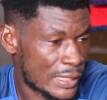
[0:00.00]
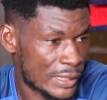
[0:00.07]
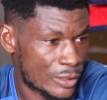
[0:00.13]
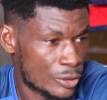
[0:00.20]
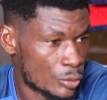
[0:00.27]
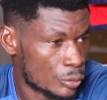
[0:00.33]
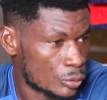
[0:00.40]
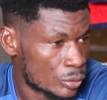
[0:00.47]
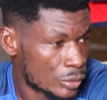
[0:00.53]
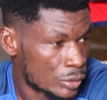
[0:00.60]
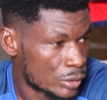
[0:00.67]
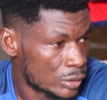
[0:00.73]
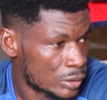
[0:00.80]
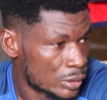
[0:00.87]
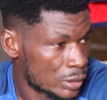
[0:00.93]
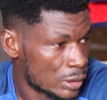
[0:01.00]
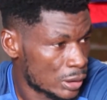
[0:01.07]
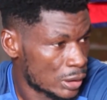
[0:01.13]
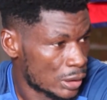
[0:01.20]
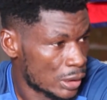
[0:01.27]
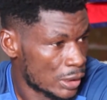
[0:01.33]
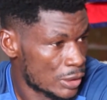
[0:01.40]
said no
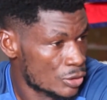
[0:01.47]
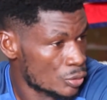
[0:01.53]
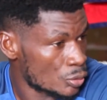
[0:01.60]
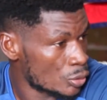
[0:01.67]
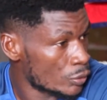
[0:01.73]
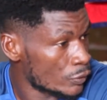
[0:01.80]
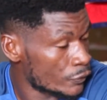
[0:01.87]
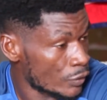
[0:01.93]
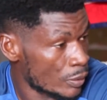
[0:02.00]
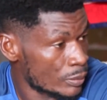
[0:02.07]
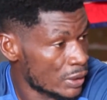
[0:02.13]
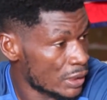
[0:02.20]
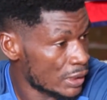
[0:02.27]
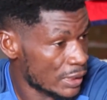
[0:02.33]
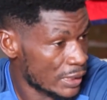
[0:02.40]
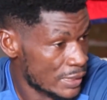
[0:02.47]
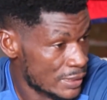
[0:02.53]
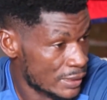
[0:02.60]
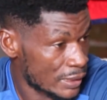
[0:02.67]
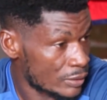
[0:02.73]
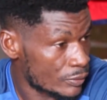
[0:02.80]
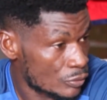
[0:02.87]
and so from there i
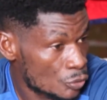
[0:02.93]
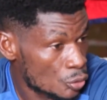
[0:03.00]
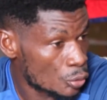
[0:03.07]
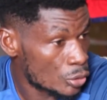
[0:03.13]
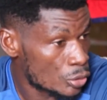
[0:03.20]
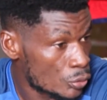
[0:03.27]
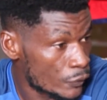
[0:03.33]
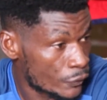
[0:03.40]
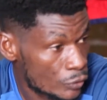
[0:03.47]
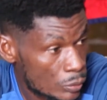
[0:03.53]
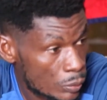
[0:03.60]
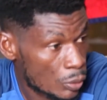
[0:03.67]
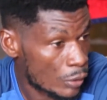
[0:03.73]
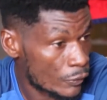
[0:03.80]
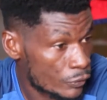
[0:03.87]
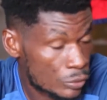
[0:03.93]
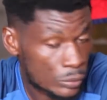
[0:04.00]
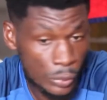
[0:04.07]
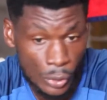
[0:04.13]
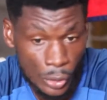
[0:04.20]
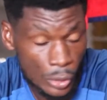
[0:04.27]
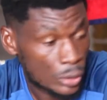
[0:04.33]
start going to football
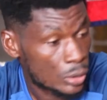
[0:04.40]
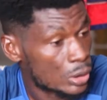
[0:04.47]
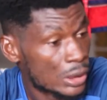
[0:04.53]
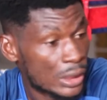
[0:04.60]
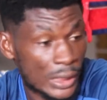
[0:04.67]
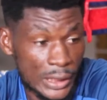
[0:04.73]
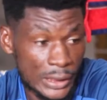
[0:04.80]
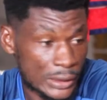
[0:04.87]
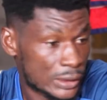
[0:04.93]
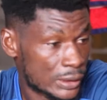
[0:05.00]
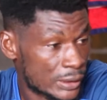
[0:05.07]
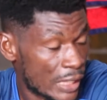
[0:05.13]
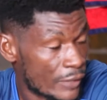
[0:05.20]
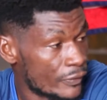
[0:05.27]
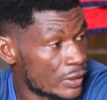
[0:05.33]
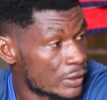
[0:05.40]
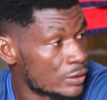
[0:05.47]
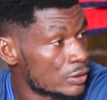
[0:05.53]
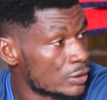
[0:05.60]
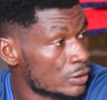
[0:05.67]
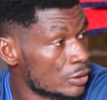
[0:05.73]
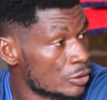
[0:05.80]
football and divert
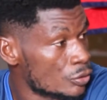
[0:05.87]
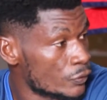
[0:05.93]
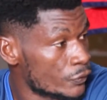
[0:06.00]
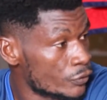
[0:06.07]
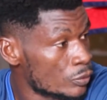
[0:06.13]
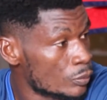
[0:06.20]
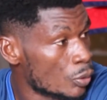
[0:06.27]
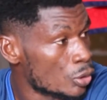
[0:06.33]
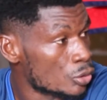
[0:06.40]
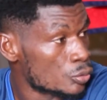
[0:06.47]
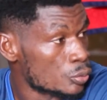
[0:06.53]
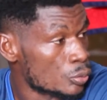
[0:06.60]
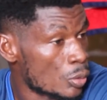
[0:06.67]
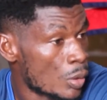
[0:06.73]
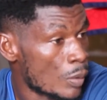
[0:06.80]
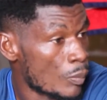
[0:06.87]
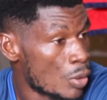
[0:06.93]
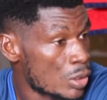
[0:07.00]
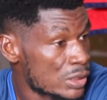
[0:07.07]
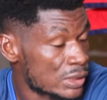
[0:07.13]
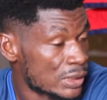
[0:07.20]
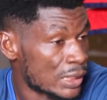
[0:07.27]
into football to
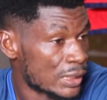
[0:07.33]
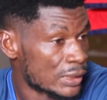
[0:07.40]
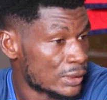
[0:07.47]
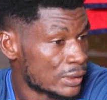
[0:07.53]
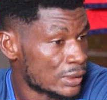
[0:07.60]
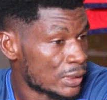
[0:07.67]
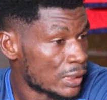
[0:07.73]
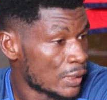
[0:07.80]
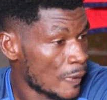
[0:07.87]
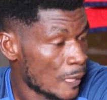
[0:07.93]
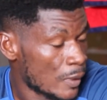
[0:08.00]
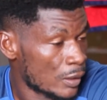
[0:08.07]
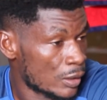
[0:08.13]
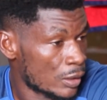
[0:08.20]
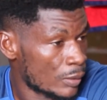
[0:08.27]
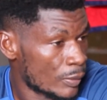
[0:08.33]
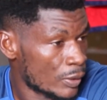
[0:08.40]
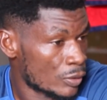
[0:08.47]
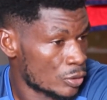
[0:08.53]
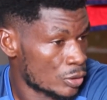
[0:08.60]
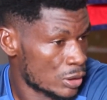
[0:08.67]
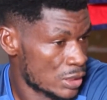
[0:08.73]
boxing and
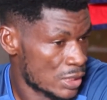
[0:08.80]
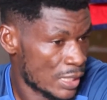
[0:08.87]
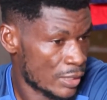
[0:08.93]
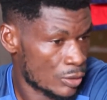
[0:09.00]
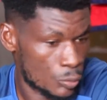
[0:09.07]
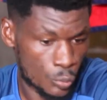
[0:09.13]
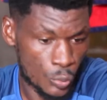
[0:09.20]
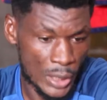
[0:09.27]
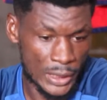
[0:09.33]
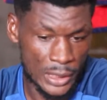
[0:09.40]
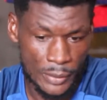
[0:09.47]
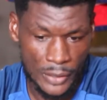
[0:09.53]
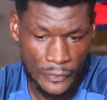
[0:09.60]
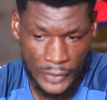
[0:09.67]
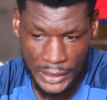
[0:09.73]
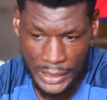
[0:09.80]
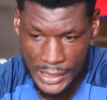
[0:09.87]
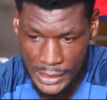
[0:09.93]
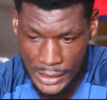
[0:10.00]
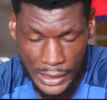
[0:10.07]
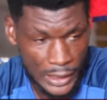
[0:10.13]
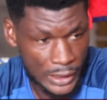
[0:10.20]
um, it's like one day my father
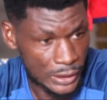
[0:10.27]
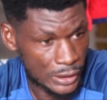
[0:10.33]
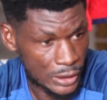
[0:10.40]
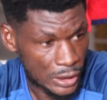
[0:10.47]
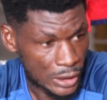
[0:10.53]
is there and